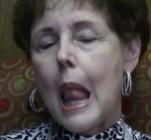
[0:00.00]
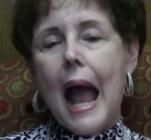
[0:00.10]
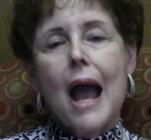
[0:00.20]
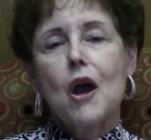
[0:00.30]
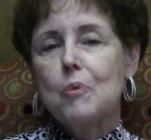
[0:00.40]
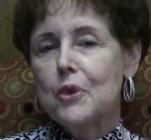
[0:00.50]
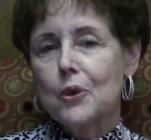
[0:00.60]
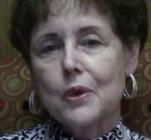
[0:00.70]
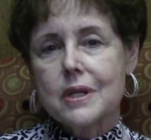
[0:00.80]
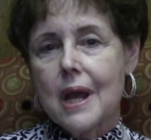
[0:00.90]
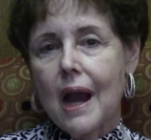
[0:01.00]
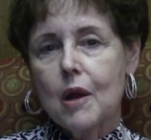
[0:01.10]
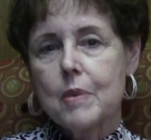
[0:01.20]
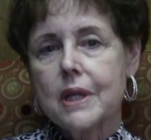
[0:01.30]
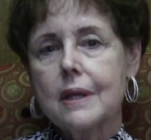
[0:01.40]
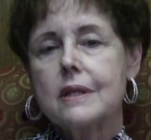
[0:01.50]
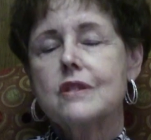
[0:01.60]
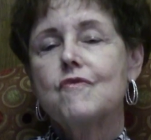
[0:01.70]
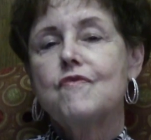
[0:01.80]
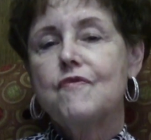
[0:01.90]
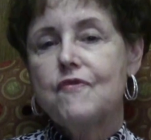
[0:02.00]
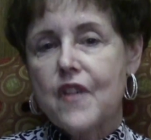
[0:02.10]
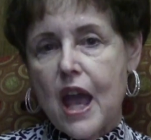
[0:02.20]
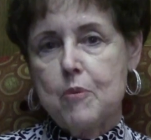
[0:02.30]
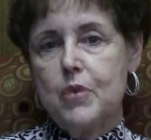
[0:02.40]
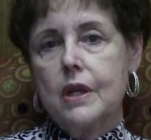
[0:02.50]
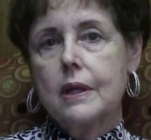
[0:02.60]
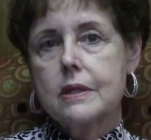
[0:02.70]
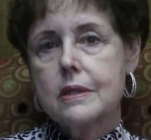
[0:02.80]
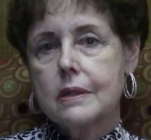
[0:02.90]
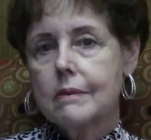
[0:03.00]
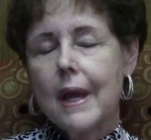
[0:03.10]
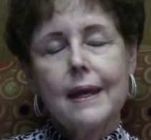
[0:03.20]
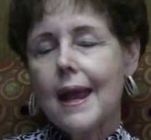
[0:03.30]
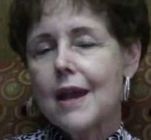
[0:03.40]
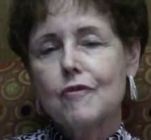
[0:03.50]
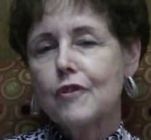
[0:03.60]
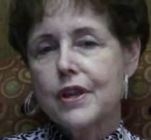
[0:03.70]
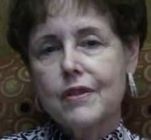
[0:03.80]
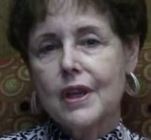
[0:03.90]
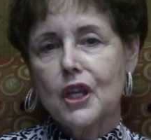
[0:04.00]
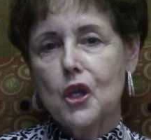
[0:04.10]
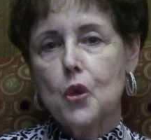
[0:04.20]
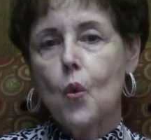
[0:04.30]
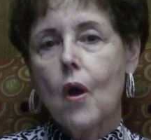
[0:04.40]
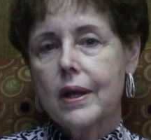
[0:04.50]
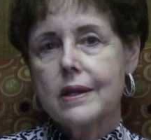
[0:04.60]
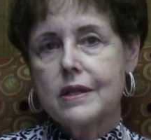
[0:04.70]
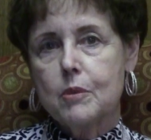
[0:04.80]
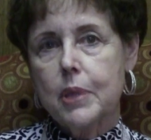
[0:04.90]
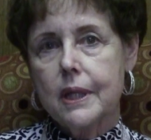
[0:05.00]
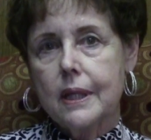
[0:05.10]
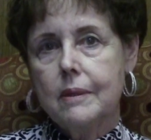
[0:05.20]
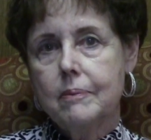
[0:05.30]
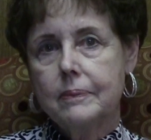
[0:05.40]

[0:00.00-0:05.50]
I hope your retirement is fabulous and everything you want it to be.